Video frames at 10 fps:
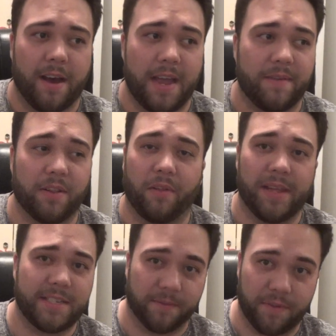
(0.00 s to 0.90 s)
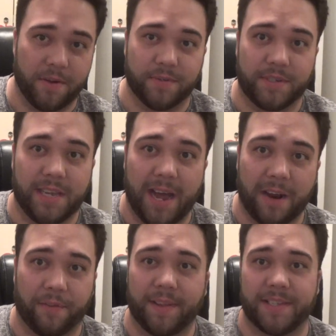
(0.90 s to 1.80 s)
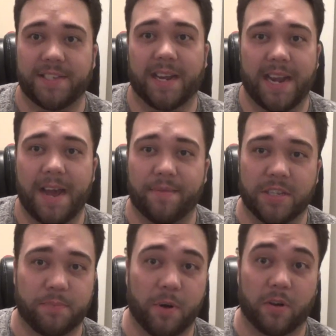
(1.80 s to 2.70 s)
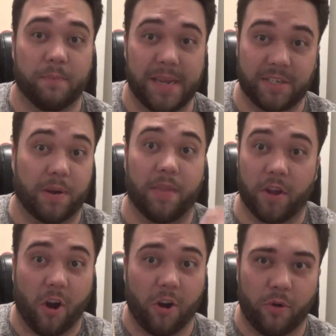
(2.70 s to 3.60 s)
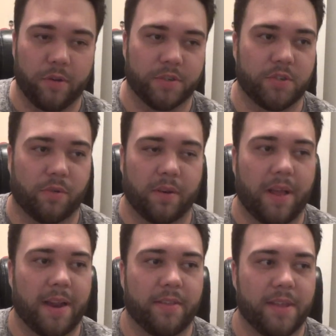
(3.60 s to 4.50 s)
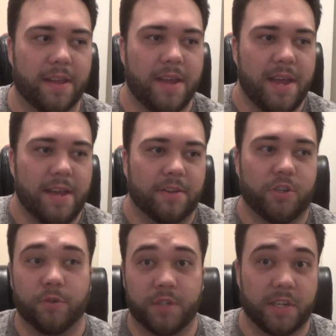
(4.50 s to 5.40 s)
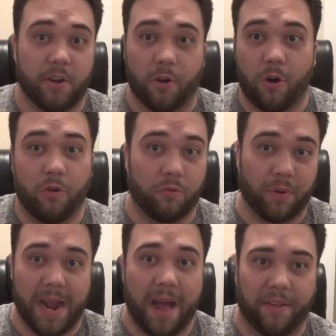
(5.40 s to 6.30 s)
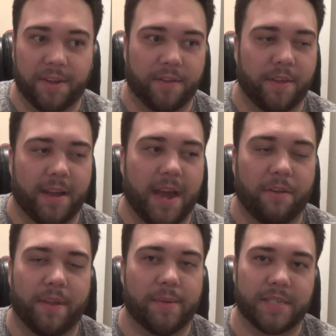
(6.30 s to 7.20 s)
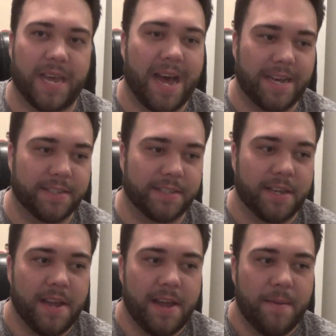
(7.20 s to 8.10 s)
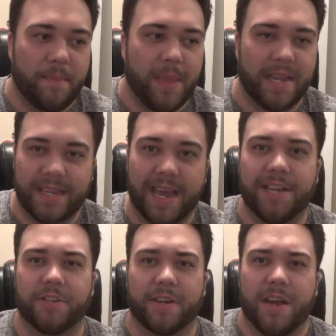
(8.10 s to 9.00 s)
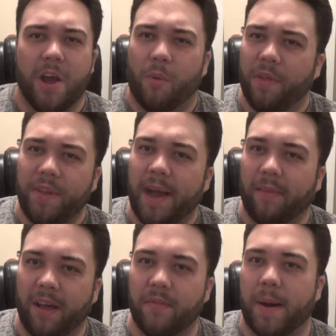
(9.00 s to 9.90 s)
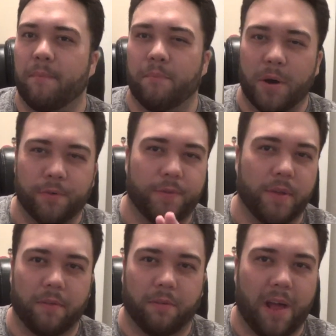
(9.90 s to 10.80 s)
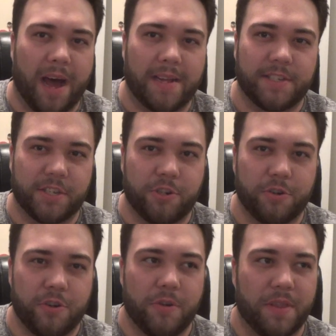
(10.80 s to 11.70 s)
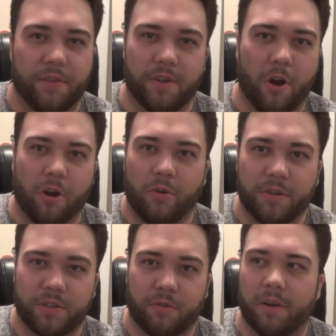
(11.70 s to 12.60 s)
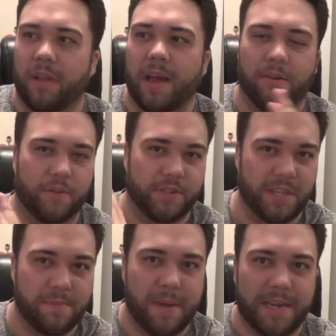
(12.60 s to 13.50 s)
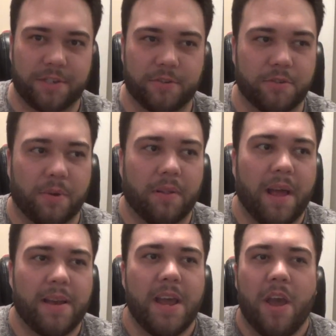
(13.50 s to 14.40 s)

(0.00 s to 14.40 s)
Even the least of those, I don't think the second half of this book, based around the gargoyle storyline and the choosing your whole reality thing, I don't think it was as engaging. One thing I love about both lines that you can do, either the gargoyle storyline or the Sleep Master storyline,